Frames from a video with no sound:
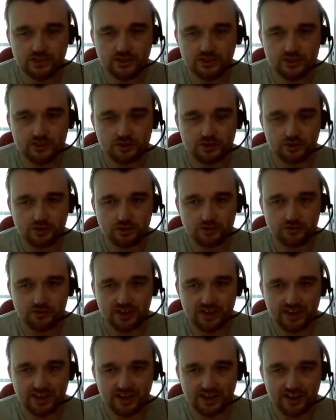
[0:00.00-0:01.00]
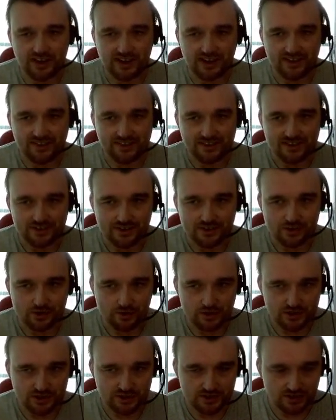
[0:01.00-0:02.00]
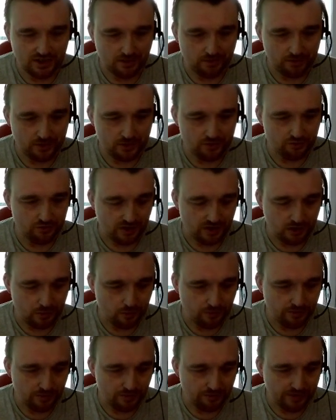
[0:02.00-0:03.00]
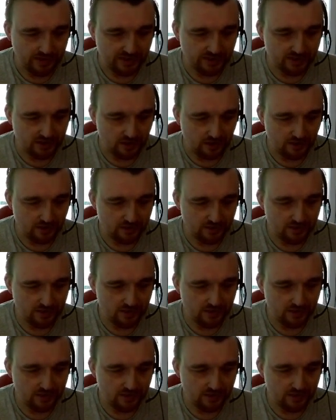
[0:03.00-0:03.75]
So we're really kind of getting the dishonesty and betrayal from this card.